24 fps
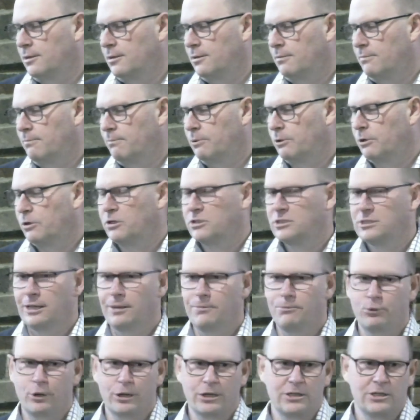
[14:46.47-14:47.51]
because they
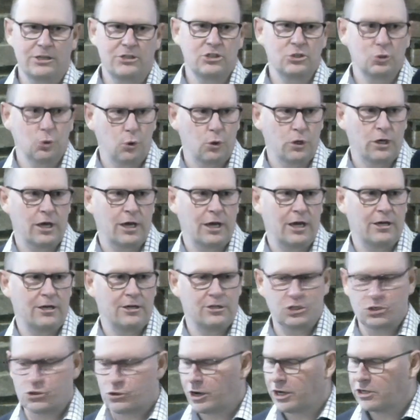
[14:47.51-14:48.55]
bring disorder and
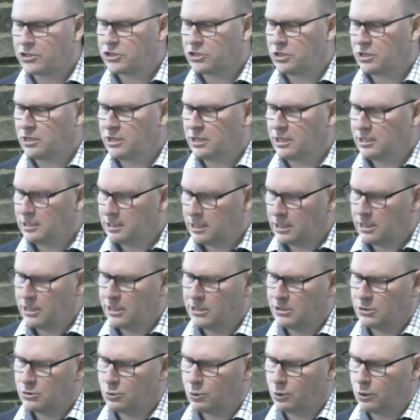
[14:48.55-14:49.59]
destruction into
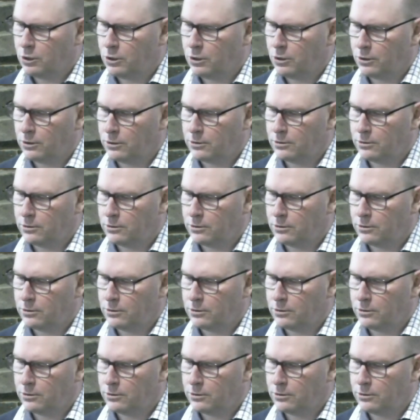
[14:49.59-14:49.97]
his world.